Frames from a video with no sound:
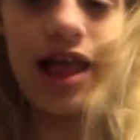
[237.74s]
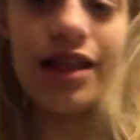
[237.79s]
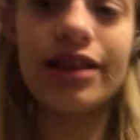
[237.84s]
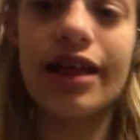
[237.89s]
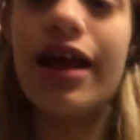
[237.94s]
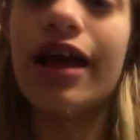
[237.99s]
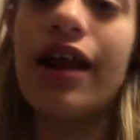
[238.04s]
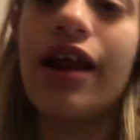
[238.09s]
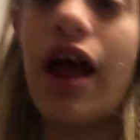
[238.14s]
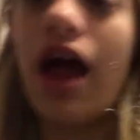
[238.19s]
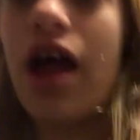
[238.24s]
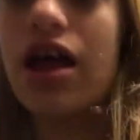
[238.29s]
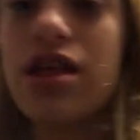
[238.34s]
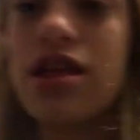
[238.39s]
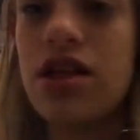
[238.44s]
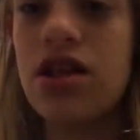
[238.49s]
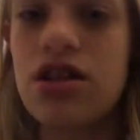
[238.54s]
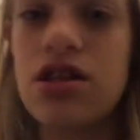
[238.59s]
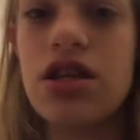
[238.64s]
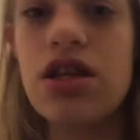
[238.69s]
and then I
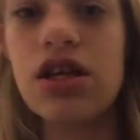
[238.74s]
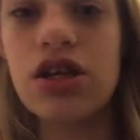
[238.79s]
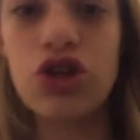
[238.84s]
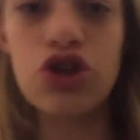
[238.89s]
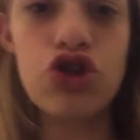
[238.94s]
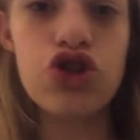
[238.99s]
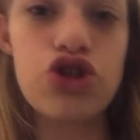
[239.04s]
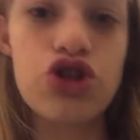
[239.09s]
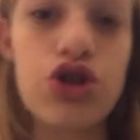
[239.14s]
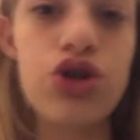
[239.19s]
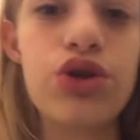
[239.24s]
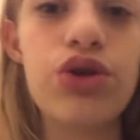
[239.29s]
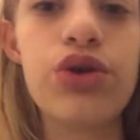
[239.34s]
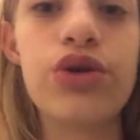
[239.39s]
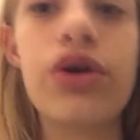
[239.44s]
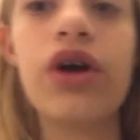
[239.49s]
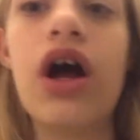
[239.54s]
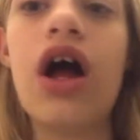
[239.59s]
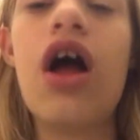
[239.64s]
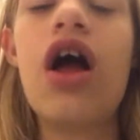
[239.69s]
need
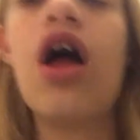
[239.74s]
to